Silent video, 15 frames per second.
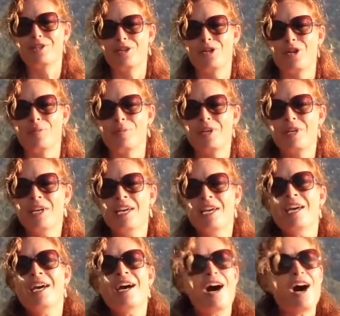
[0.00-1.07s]
stop.
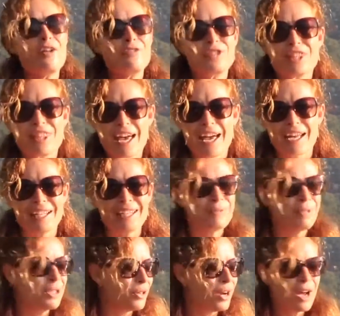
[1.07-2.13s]
After that,
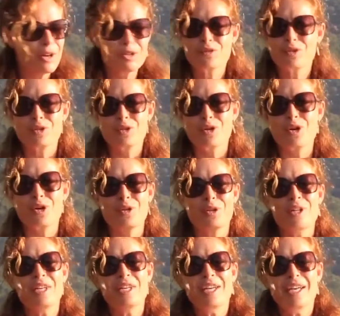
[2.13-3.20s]
when you're out of
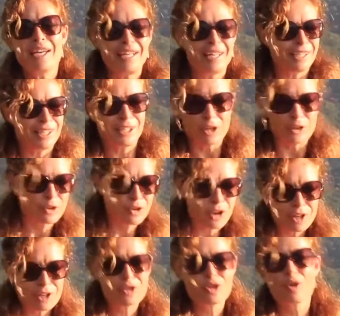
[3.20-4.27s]
control, uh, you know, you're
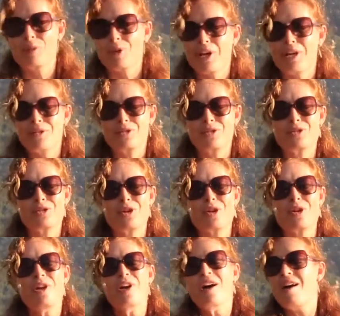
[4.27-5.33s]
trying to stop, you're out of
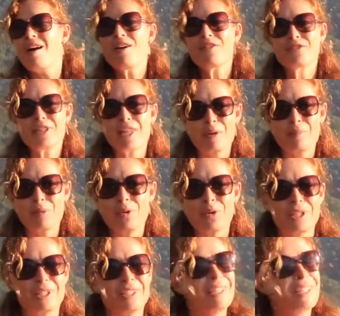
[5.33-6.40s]
control. After that
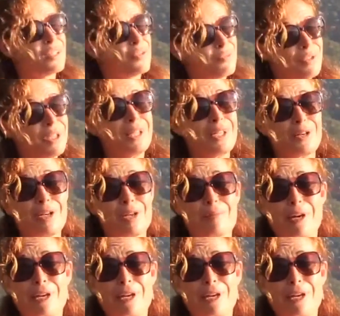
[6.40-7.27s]
point, it's really only a